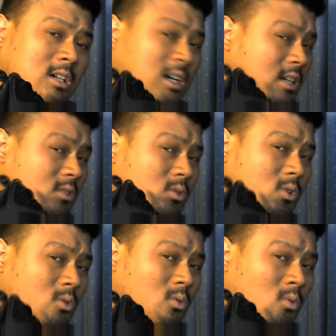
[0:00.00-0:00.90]
I don't
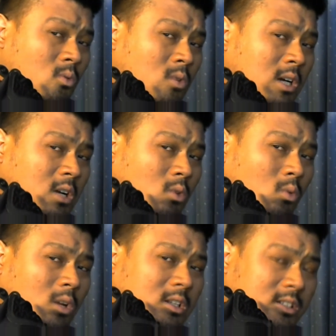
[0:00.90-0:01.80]
know how
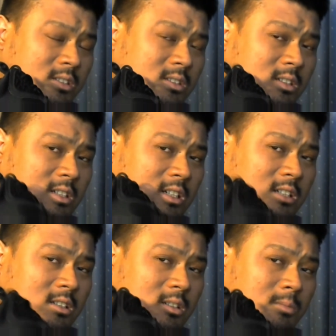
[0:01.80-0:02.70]
well it's gonna
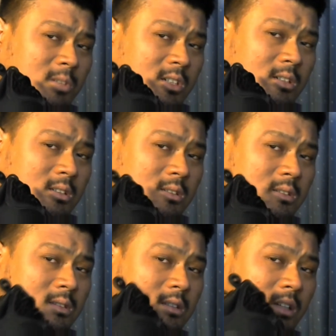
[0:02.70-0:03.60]
end up,
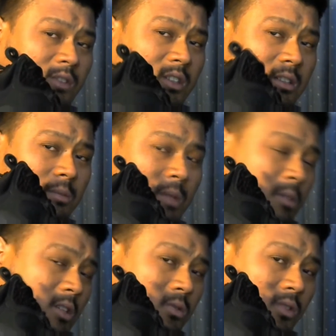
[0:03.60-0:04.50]
because obviously maybe
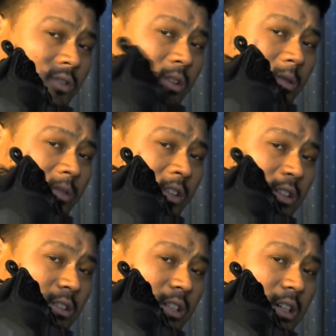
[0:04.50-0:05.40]
I'll do a follow-up
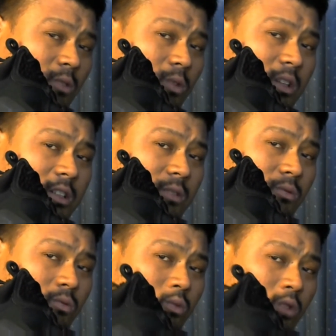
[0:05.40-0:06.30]
video on how well it
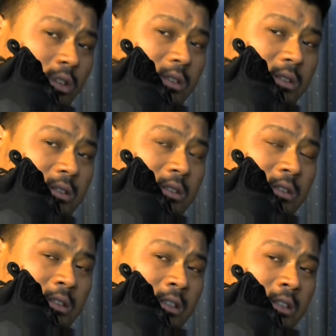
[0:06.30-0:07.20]
works,
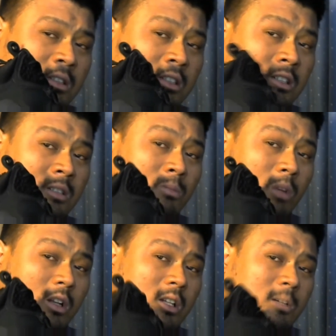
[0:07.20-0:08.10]
but
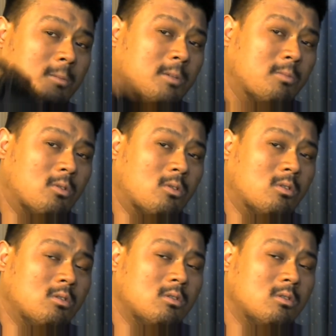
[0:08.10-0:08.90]
a lot of people